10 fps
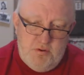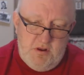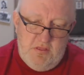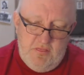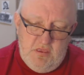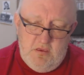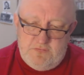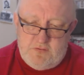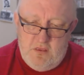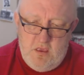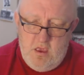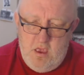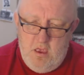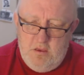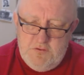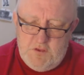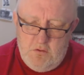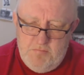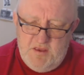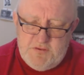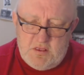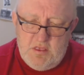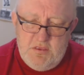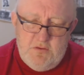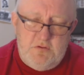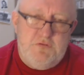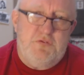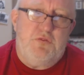in this. So basically there's